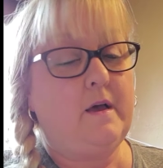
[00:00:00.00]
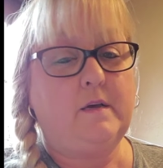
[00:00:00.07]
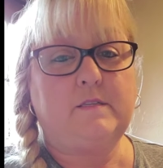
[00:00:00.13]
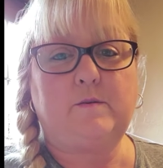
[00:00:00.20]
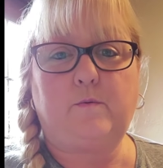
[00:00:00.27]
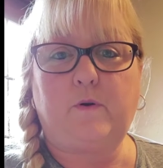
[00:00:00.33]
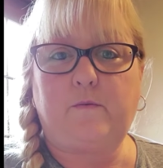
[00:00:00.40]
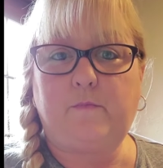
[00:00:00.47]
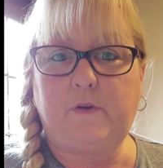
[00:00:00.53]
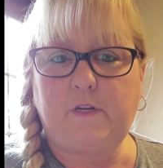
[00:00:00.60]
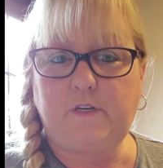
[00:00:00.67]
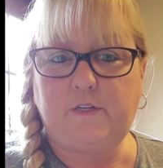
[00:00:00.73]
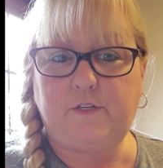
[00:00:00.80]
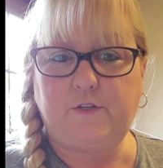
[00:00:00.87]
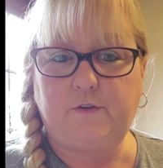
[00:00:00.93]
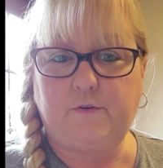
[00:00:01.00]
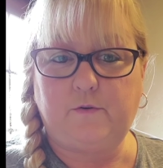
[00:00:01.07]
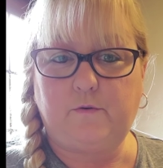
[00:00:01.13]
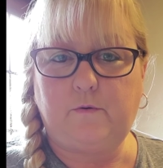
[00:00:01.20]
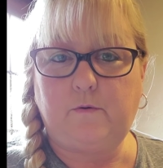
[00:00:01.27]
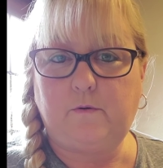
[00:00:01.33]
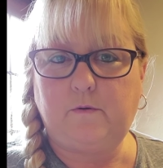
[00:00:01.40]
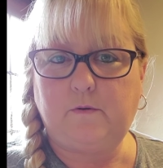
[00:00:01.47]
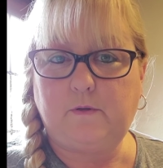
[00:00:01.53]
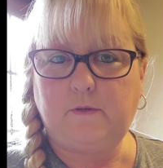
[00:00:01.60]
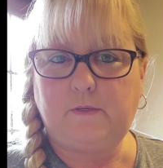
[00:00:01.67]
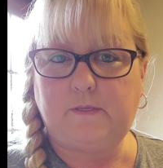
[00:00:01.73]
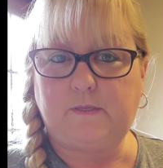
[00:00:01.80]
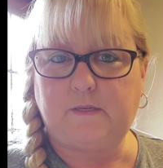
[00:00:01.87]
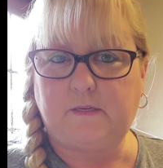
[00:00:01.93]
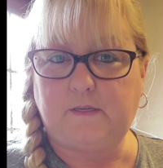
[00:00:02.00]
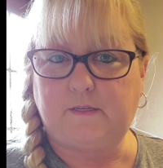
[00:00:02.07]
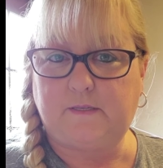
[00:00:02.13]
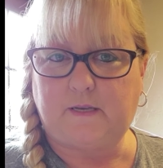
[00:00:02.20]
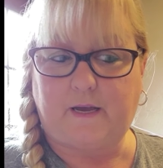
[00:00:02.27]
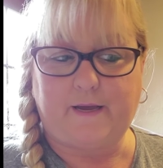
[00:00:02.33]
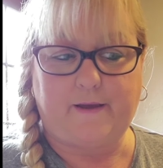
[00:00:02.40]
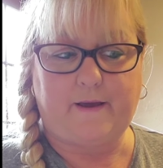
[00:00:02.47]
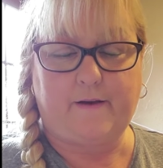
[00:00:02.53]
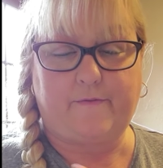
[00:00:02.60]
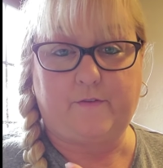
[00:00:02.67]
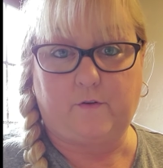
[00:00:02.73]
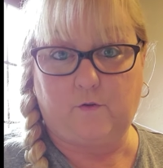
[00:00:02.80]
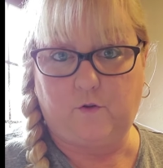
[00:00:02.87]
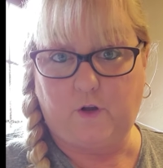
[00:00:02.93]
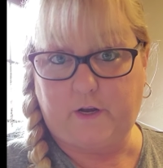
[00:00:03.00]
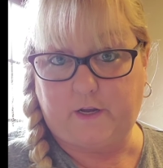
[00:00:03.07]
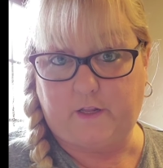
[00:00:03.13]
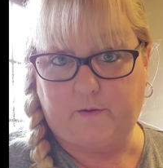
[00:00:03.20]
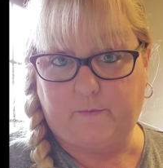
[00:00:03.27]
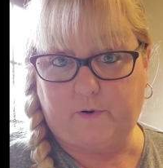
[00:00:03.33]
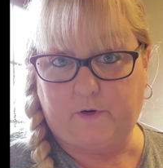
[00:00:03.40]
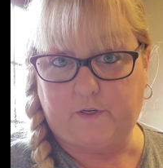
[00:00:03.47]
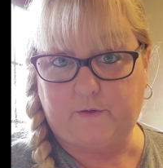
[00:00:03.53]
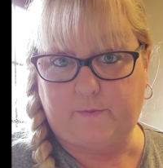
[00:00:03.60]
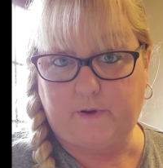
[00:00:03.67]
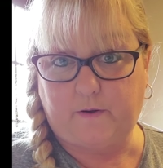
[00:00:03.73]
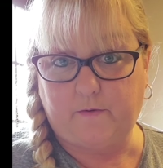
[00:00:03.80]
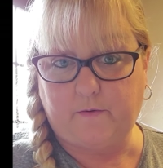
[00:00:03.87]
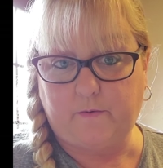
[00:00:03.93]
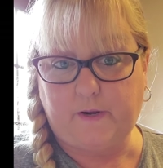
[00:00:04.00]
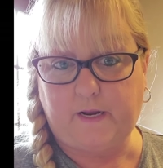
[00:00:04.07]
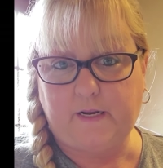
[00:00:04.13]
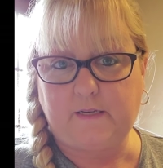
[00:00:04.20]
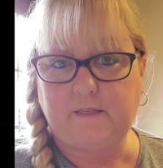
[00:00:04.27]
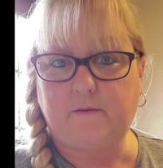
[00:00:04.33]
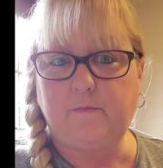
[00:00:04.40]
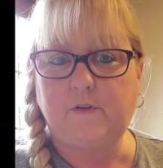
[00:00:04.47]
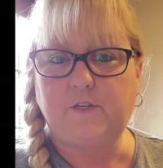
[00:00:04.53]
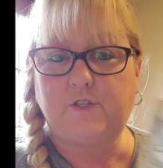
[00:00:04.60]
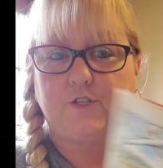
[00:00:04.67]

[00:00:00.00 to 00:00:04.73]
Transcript: So what I'm going to do, since I have to look at the book to be able to read it, is I'm going to